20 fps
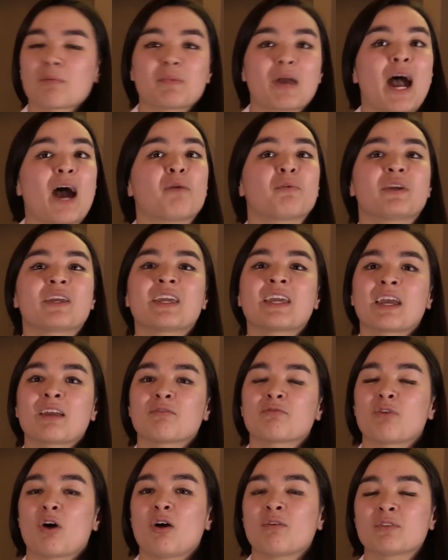how we can get
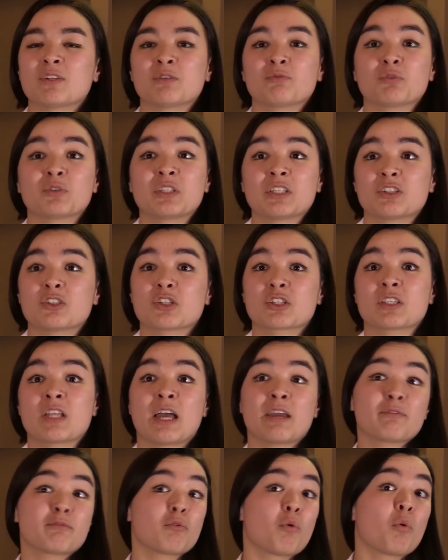involved in religious
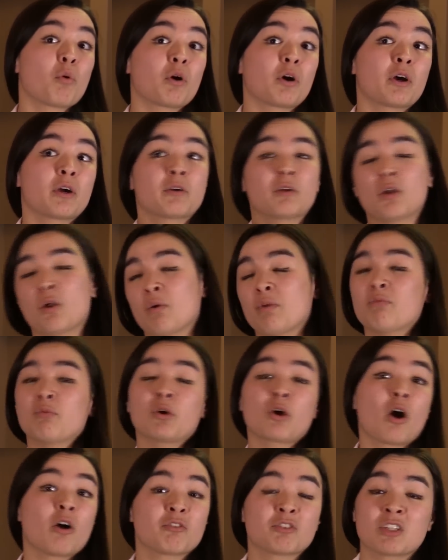life, or, you know, if we're
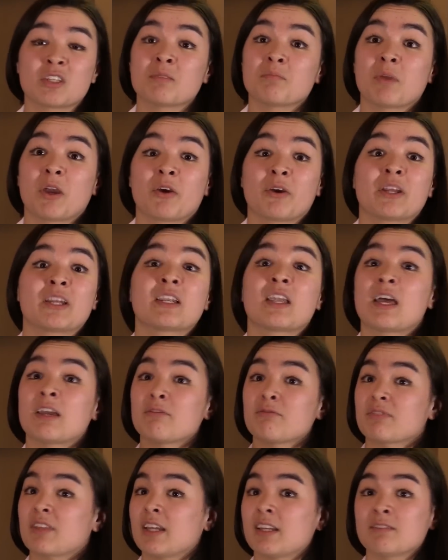called to the married
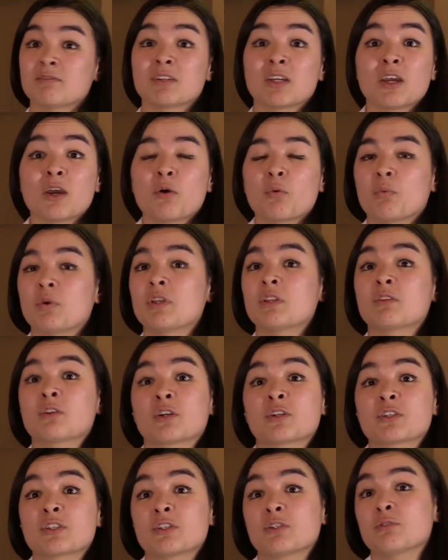life, then we
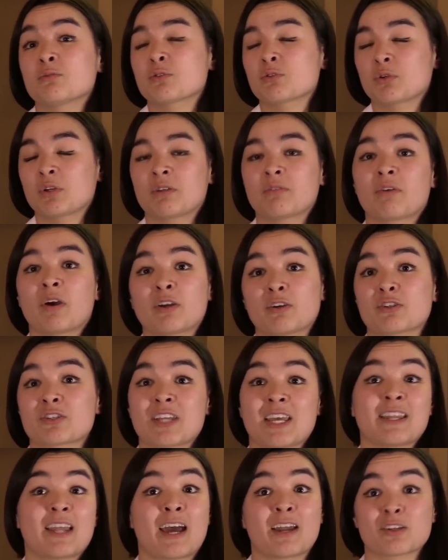learn to sort of
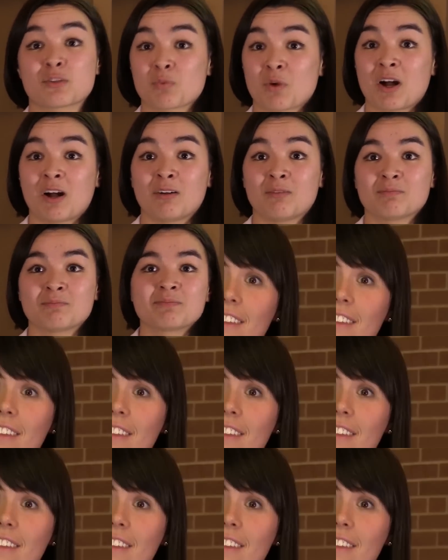understand that as well.